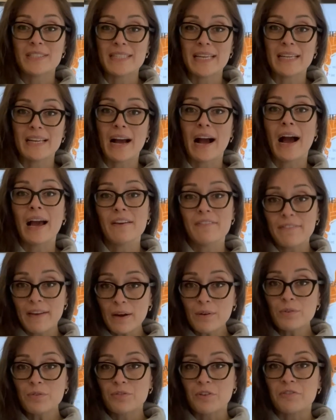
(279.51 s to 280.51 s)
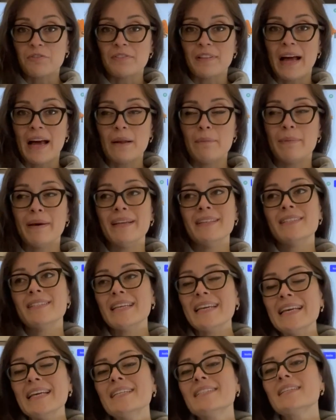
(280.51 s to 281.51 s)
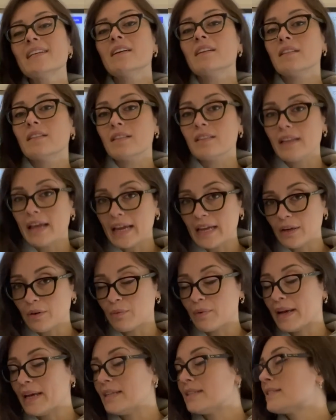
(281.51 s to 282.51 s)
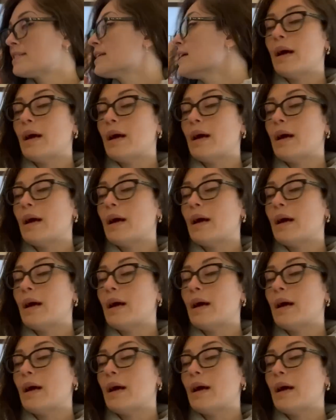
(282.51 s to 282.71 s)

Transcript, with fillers: data I found for flatbeds is lane rates.